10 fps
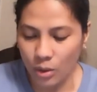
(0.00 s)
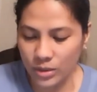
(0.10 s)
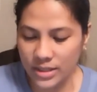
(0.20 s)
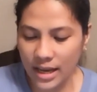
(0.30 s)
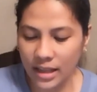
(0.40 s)

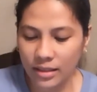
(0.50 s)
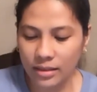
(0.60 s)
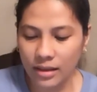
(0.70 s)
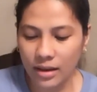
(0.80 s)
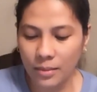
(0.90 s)
we sent
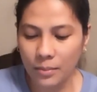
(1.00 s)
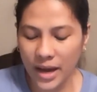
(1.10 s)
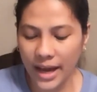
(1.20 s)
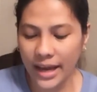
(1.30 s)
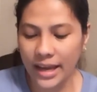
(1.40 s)

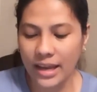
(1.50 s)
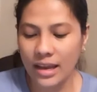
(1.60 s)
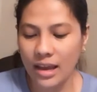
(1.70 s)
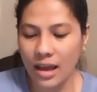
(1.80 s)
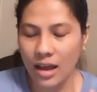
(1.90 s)

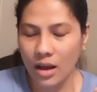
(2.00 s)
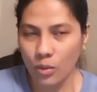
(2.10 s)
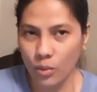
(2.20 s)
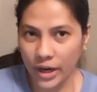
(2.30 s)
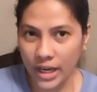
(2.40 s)
my
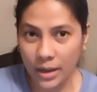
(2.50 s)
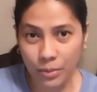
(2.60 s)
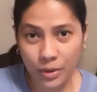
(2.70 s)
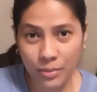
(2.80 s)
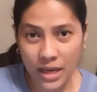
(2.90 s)
working
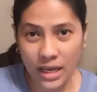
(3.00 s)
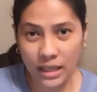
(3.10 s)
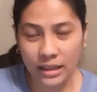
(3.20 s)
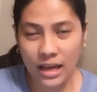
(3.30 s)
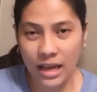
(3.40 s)

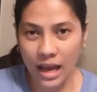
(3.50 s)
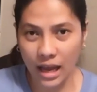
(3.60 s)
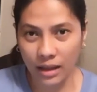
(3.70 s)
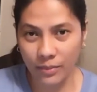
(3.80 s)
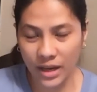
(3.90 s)
permit,
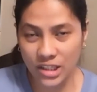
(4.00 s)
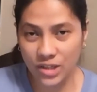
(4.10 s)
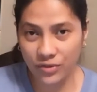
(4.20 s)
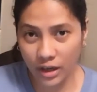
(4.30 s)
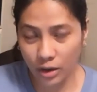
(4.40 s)

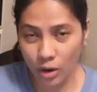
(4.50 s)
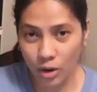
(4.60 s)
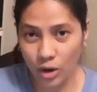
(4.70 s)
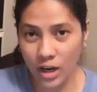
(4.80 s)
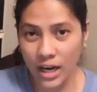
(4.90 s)
advance
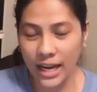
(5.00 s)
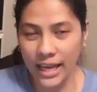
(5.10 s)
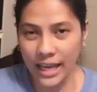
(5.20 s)
parole,